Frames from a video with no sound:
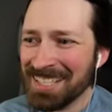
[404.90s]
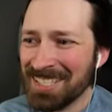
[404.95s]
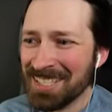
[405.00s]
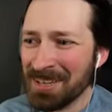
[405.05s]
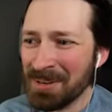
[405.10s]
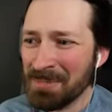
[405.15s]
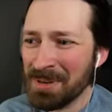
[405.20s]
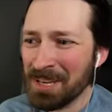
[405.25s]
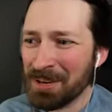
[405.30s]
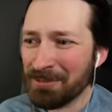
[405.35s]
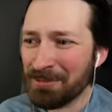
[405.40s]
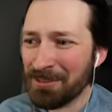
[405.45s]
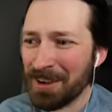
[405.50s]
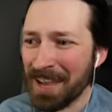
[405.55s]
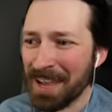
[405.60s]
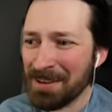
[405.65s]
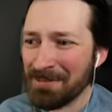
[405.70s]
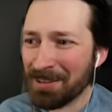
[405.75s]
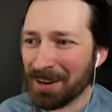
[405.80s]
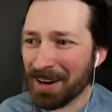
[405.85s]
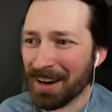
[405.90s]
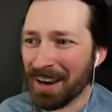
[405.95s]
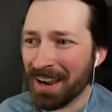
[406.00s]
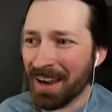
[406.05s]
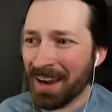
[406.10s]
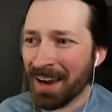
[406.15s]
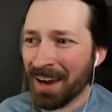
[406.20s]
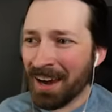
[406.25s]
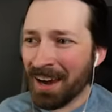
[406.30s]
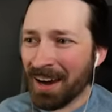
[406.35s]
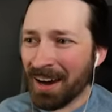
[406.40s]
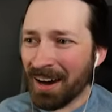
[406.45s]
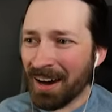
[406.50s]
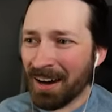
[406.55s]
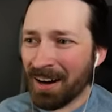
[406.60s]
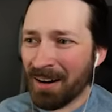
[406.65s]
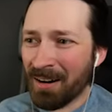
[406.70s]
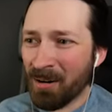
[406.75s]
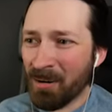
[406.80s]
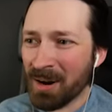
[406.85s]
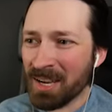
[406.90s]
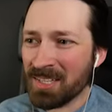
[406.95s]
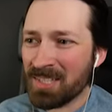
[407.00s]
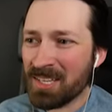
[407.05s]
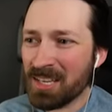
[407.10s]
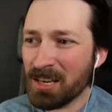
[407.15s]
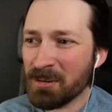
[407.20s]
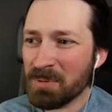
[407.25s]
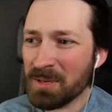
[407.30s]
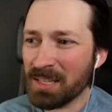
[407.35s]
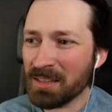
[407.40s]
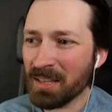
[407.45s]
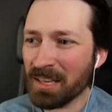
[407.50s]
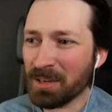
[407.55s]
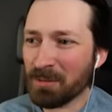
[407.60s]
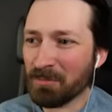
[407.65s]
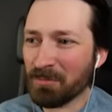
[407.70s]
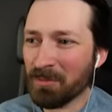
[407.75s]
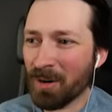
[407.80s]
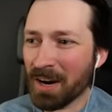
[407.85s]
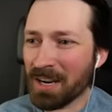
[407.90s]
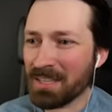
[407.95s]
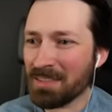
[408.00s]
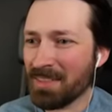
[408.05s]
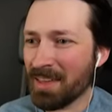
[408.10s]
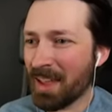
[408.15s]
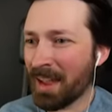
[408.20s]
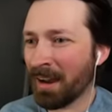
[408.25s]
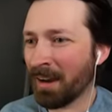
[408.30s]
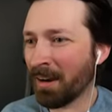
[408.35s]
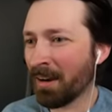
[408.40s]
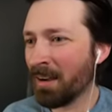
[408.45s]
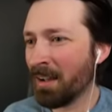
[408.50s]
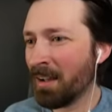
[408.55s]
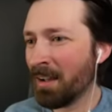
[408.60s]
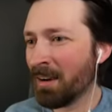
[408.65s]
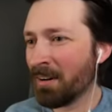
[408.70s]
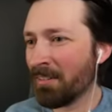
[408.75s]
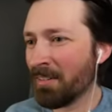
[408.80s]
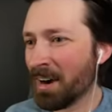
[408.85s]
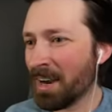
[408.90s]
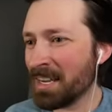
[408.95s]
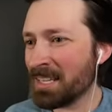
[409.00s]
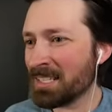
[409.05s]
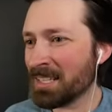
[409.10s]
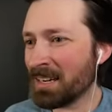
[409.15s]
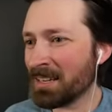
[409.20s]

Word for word: Do me a favor. Oh, it's gonna be like right there, right?